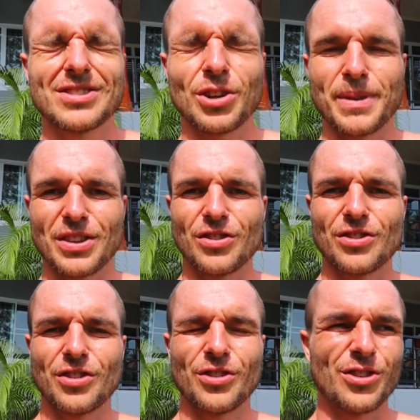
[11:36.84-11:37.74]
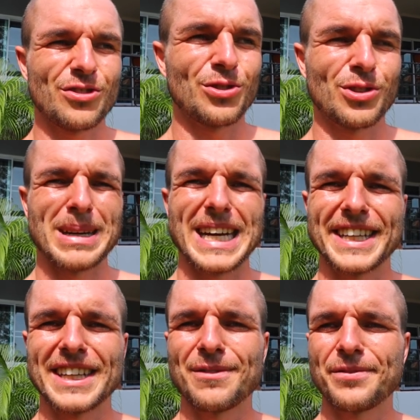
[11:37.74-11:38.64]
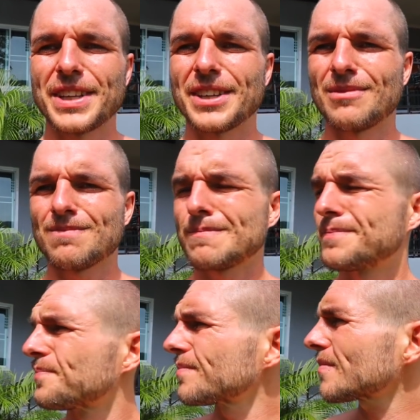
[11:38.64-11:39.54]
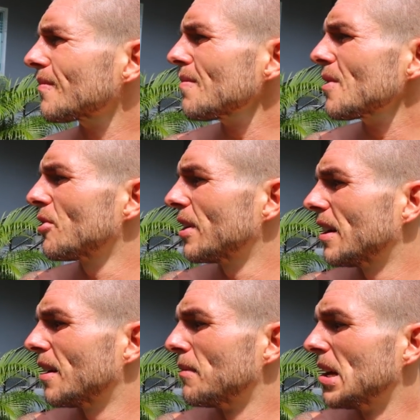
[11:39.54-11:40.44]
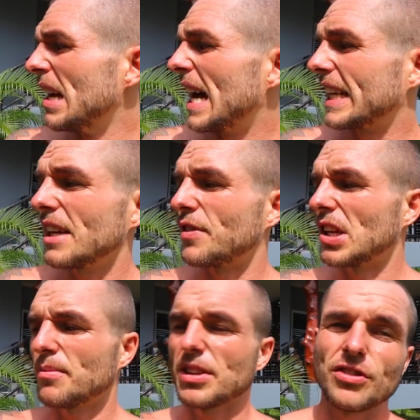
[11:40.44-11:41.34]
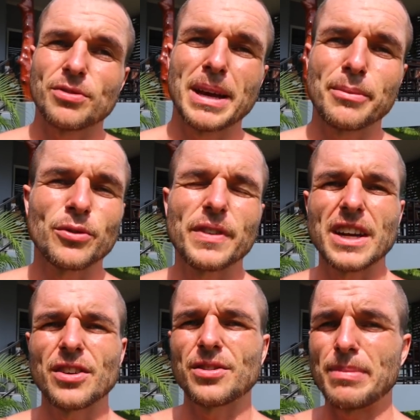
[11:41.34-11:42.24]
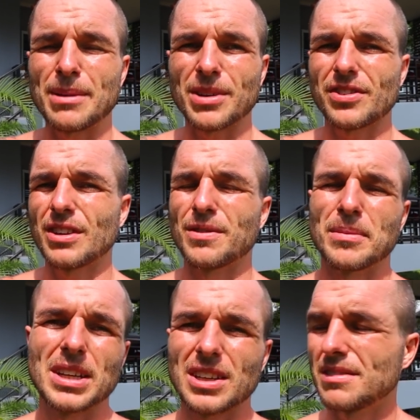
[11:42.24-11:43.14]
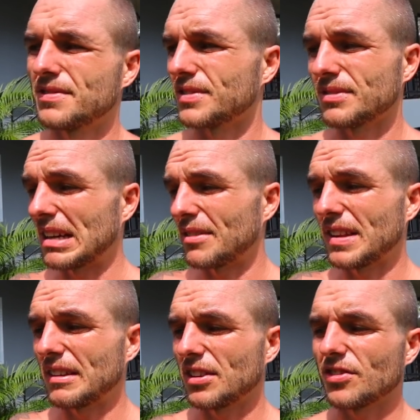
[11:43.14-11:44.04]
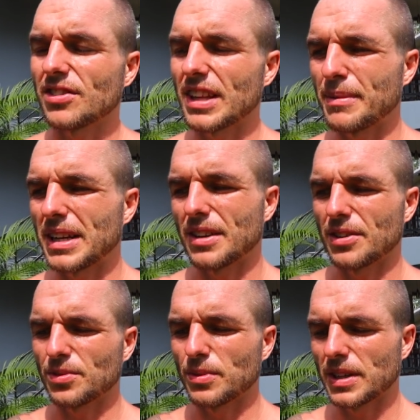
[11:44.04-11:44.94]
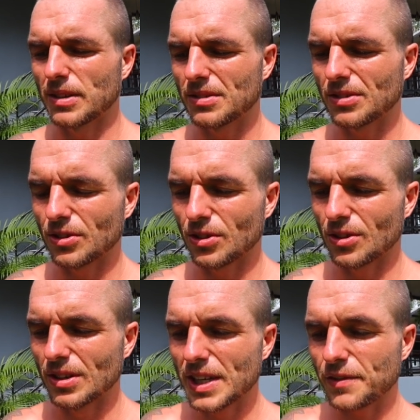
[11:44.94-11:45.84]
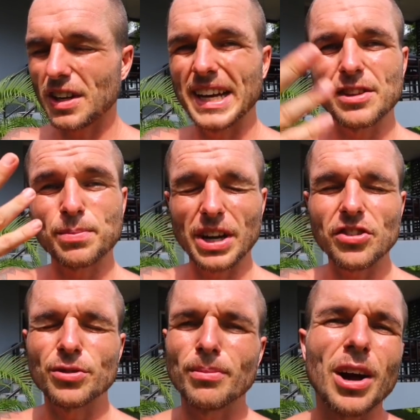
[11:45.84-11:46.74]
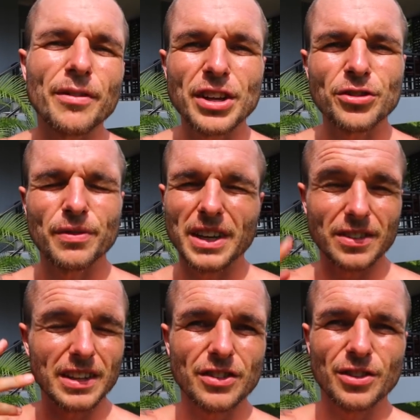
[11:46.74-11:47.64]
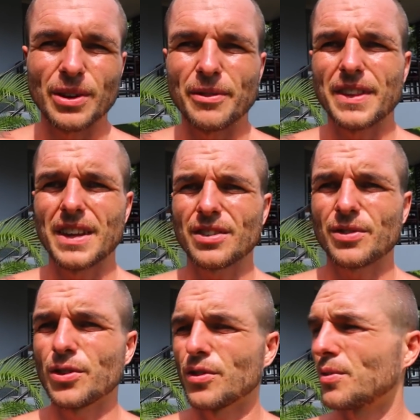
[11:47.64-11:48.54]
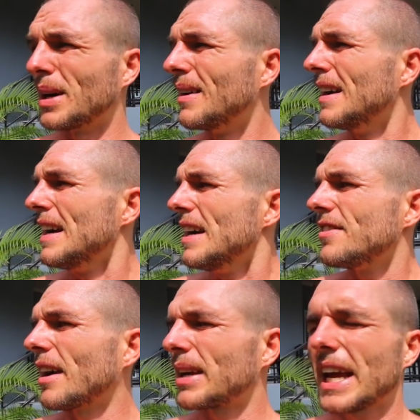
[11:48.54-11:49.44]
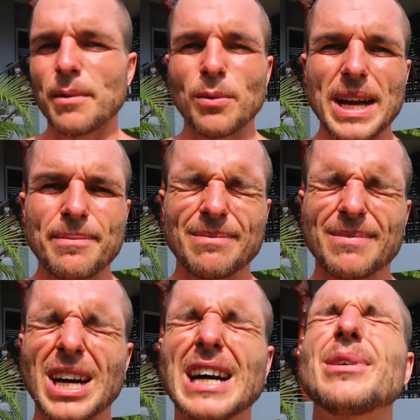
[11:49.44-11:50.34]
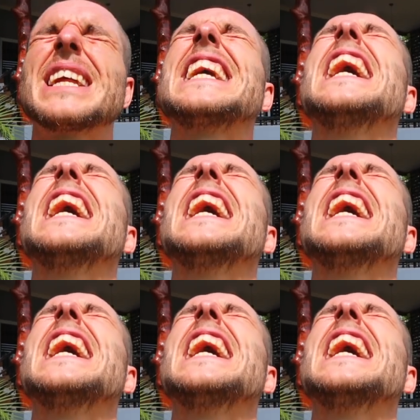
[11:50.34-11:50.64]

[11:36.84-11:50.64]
topic to talk about in another video. And yeah, if you'd like me to just make more videos about myself and my life and other things, just let me know as well. Or if you like inspirational, motivational videos, they're two other things I thought of as well. So yeah, I'm gonna get my way. I want to